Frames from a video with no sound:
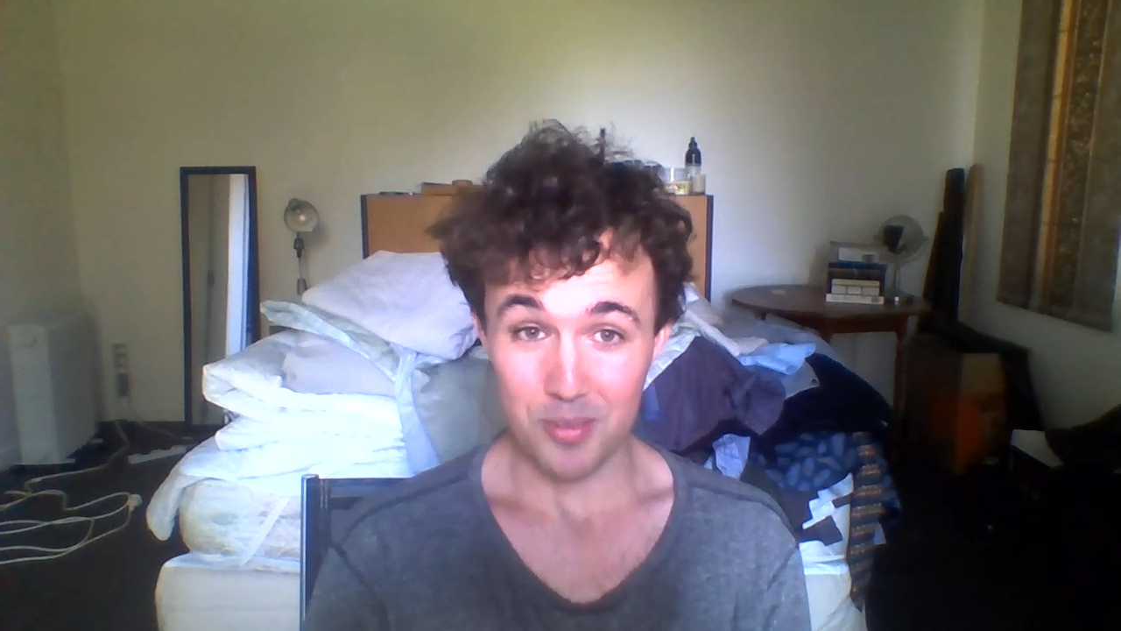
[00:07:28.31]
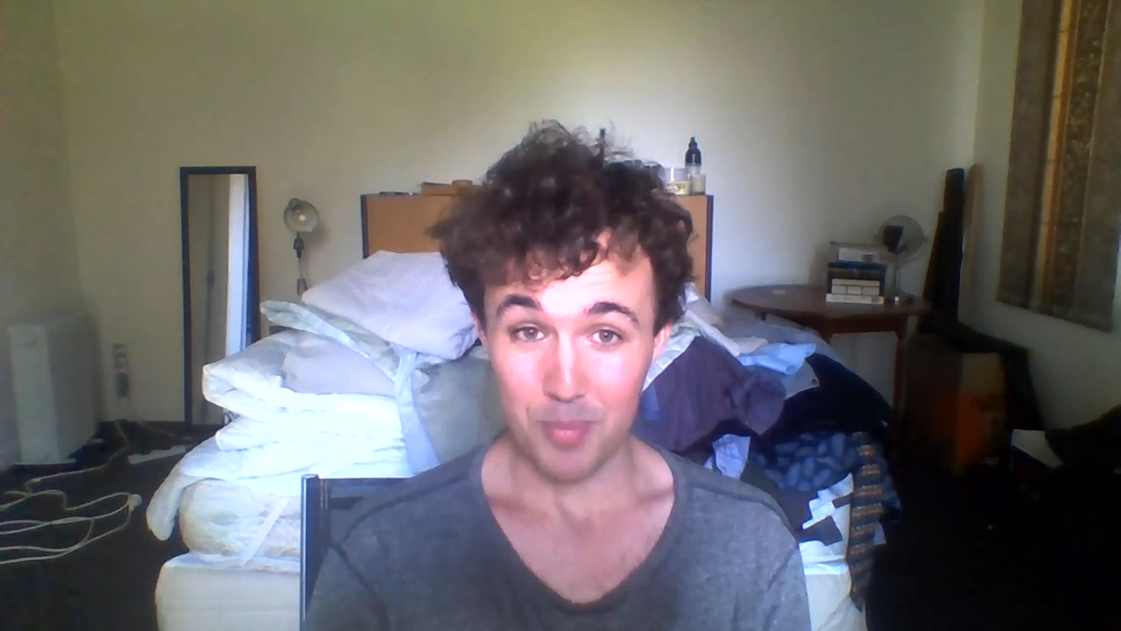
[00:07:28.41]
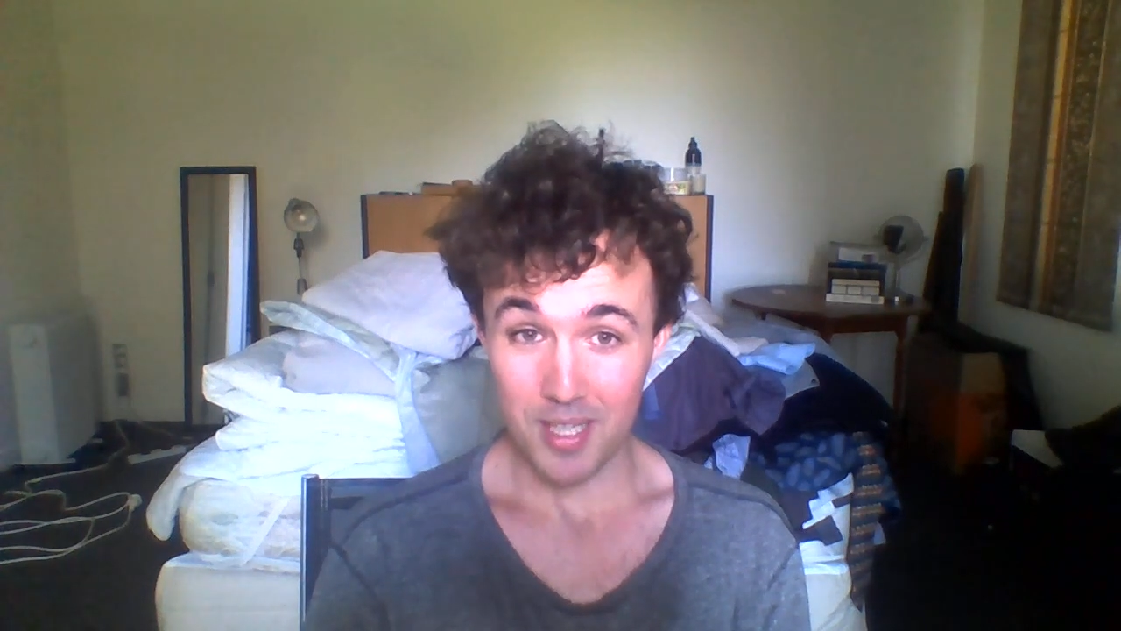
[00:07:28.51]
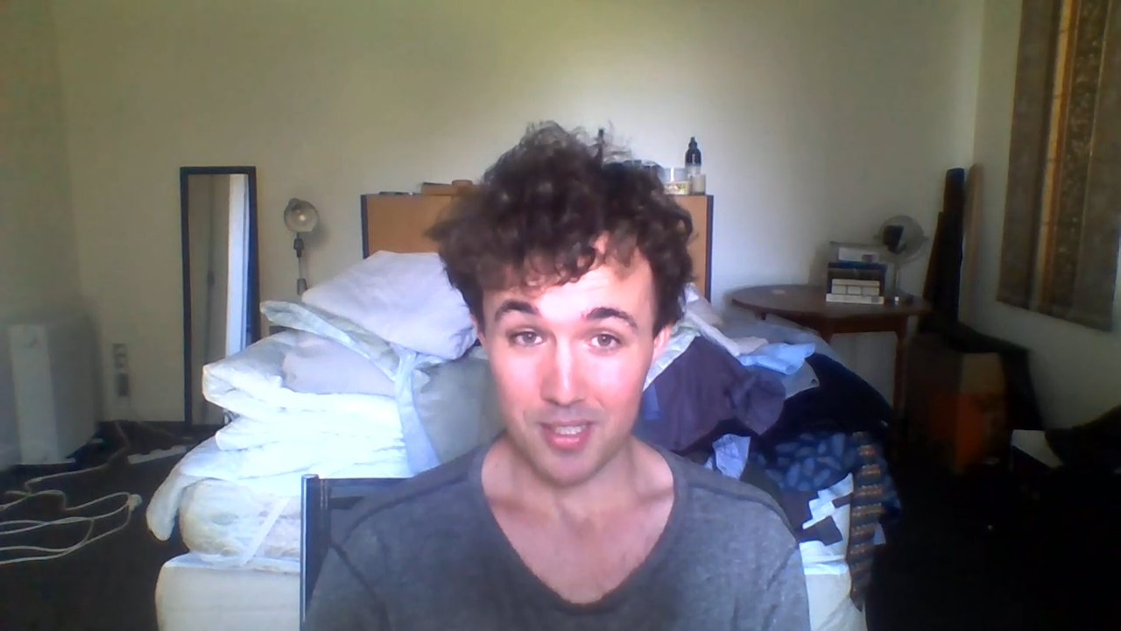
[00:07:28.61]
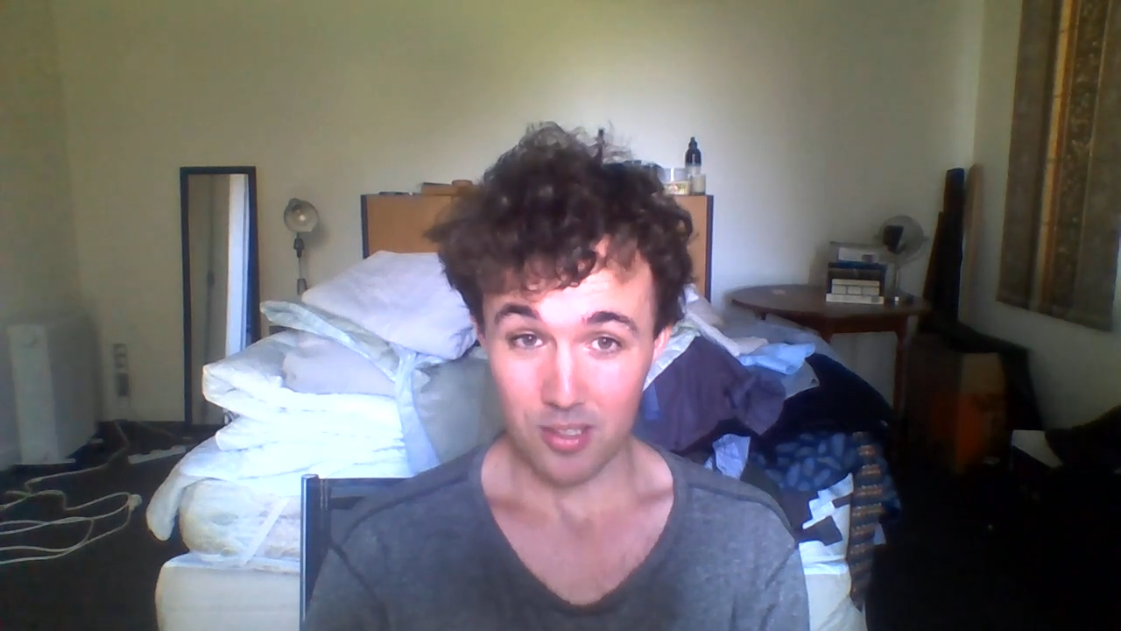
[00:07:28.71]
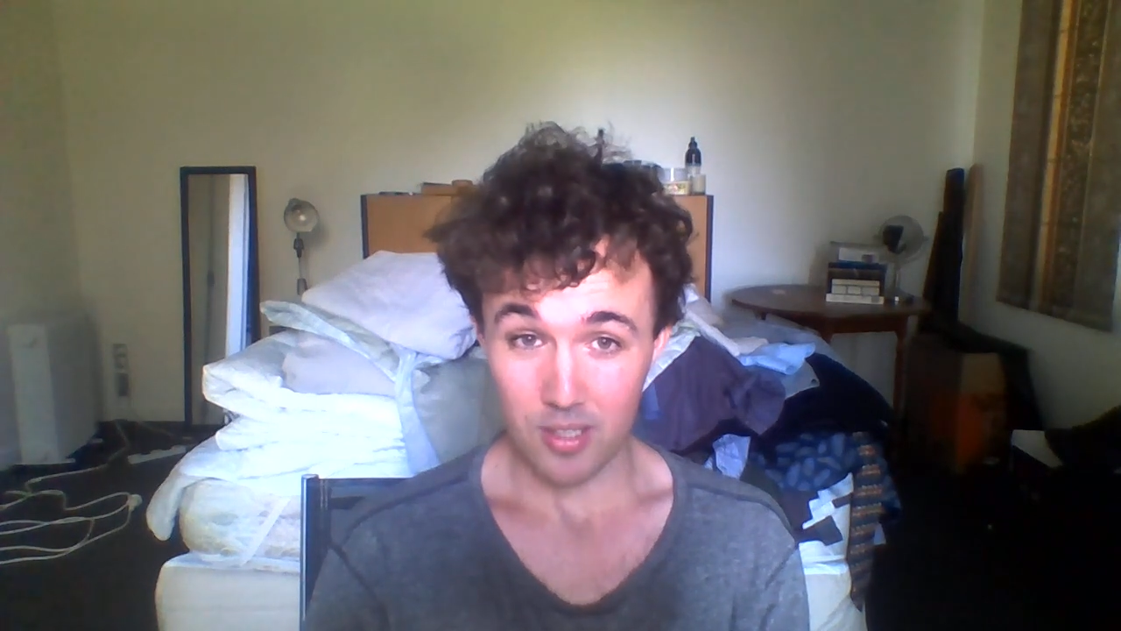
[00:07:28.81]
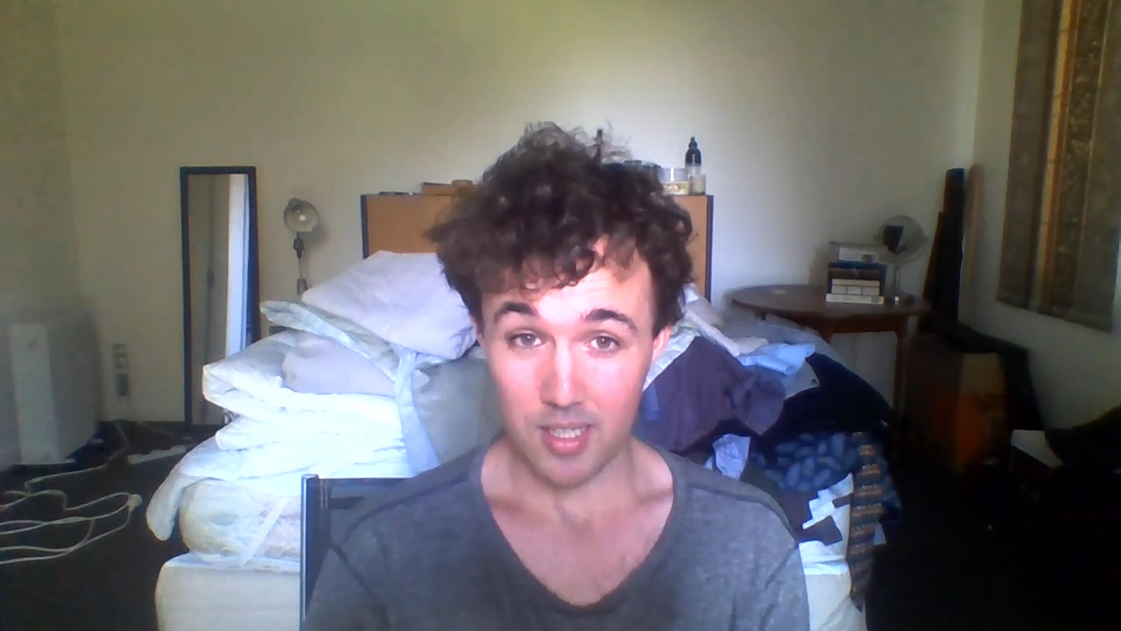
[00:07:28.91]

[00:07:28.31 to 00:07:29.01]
is based